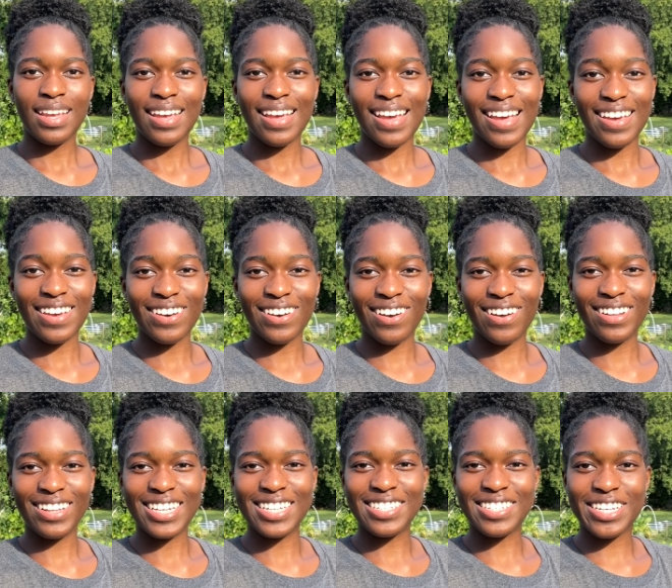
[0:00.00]
Hey y'all,
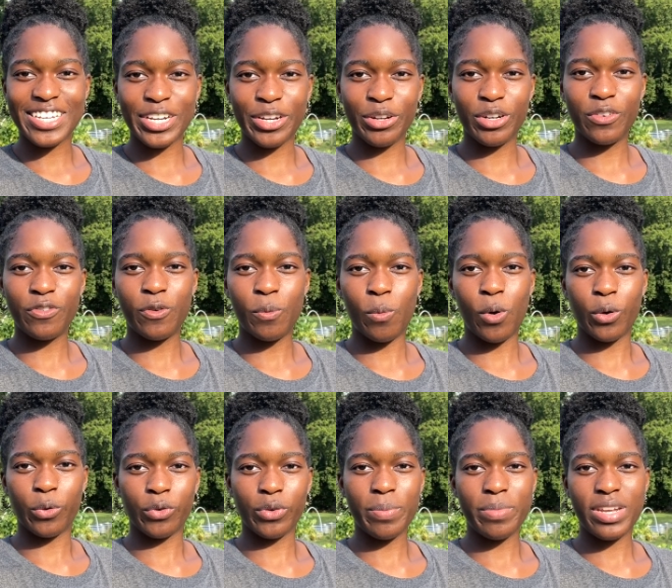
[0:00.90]
it's Kira from
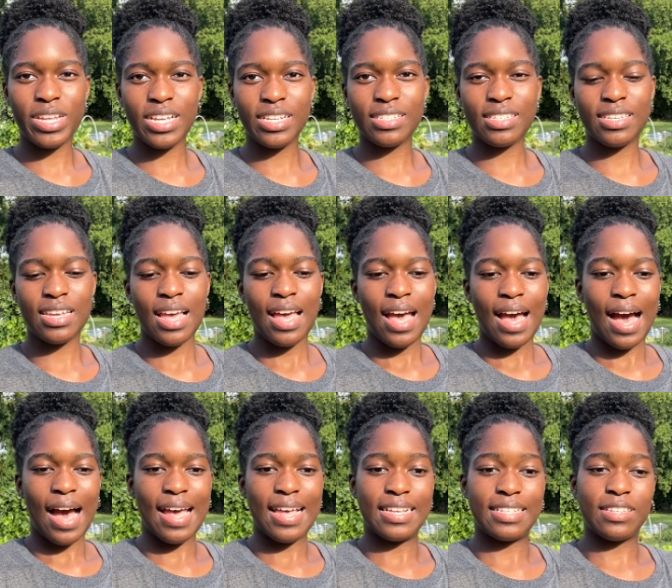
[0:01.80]
Oak Remnant.
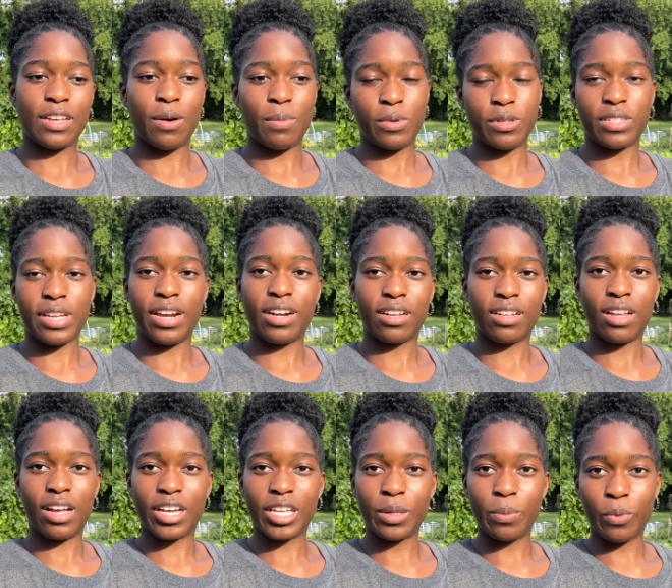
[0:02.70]
It's almost 8
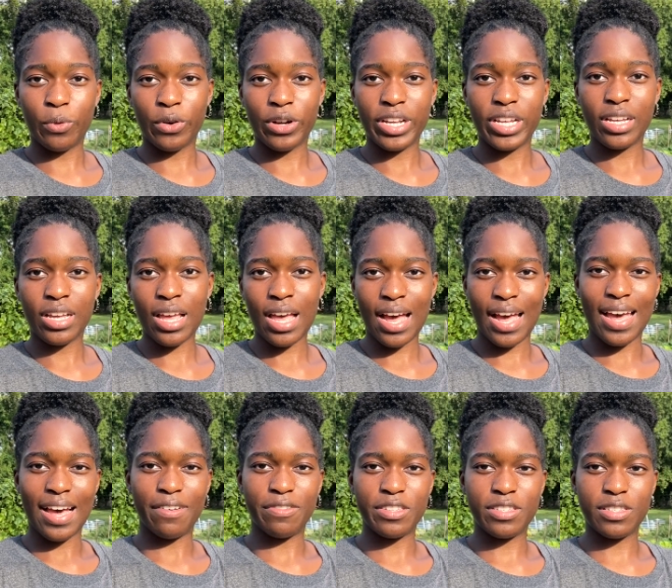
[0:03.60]
o'clock in the morning. I
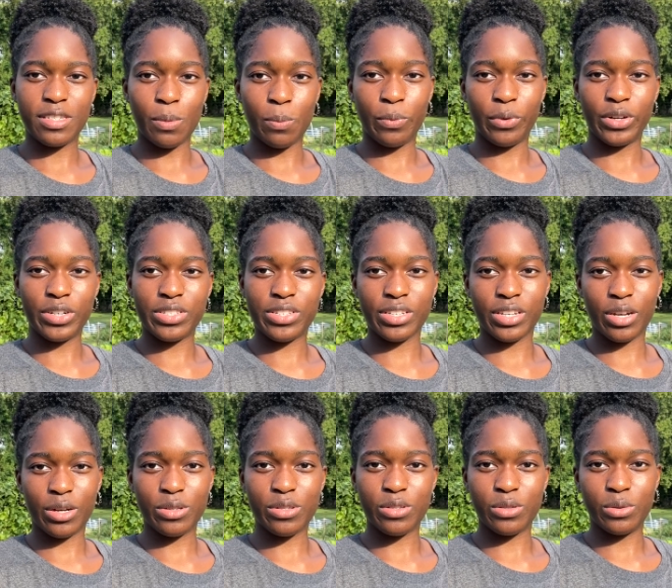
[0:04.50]
have somewhere to
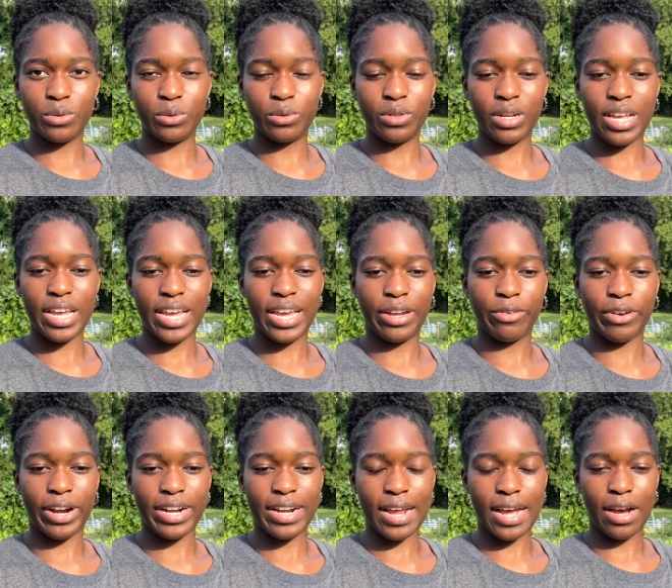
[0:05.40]
go soon, and
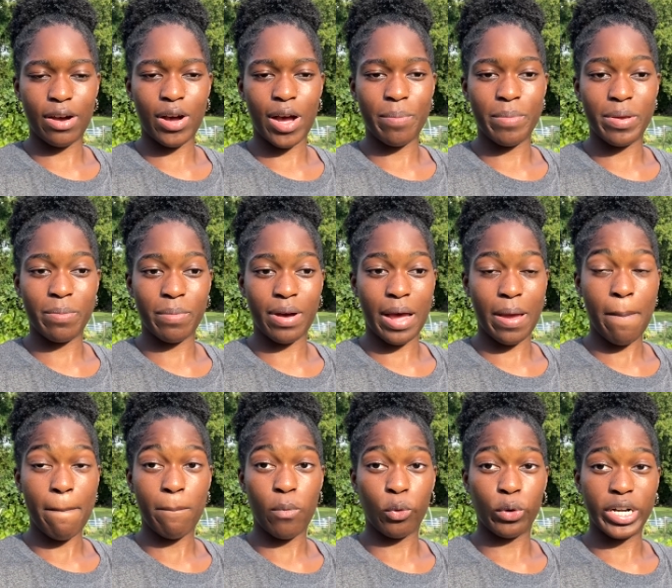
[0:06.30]
right now I'm in my
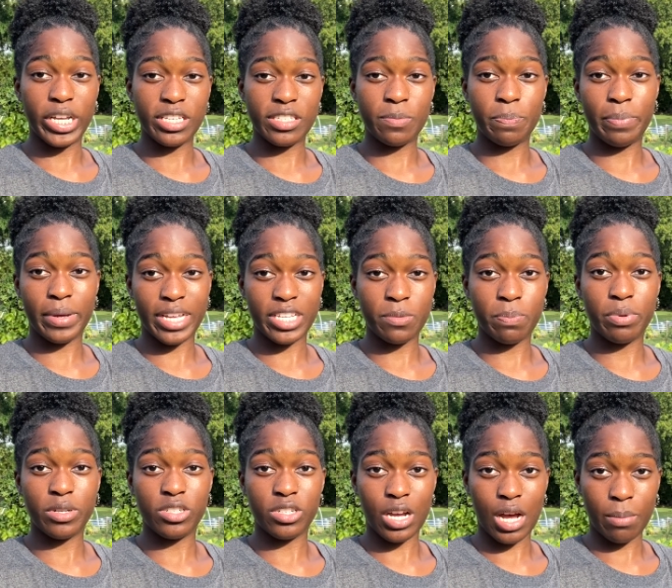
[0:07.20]
morning's best
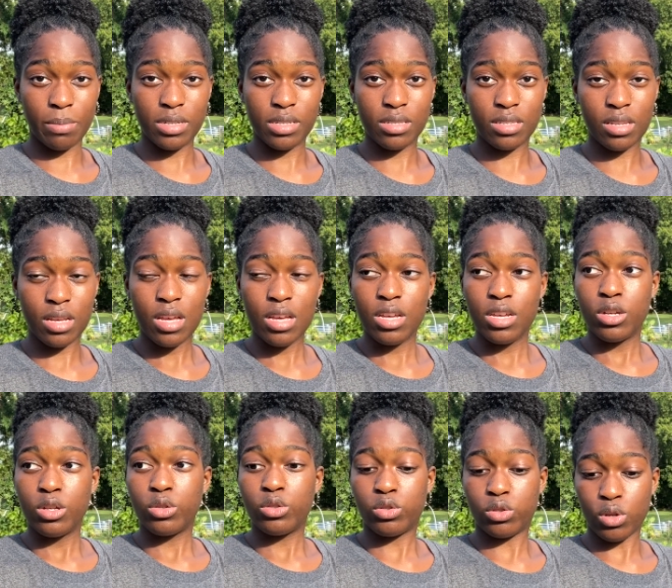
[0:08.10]
pajamas,
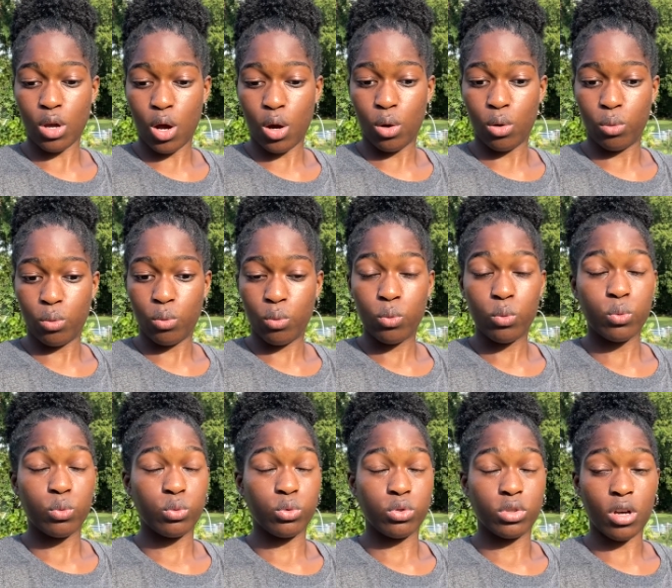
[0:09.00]
so
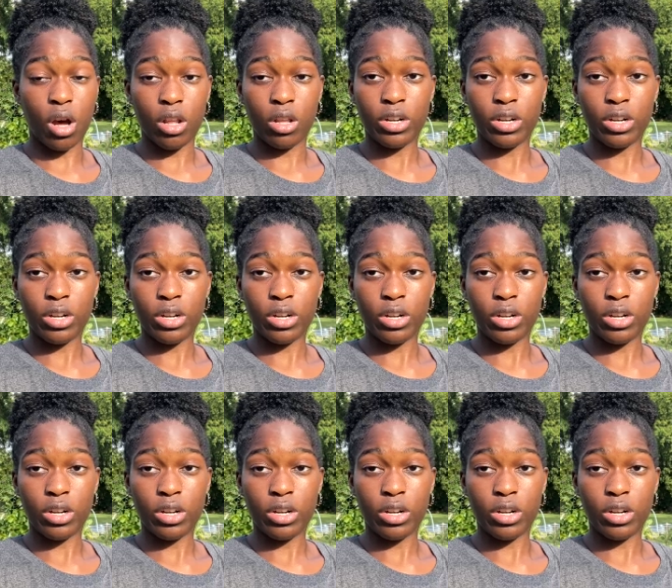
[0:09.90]
y'all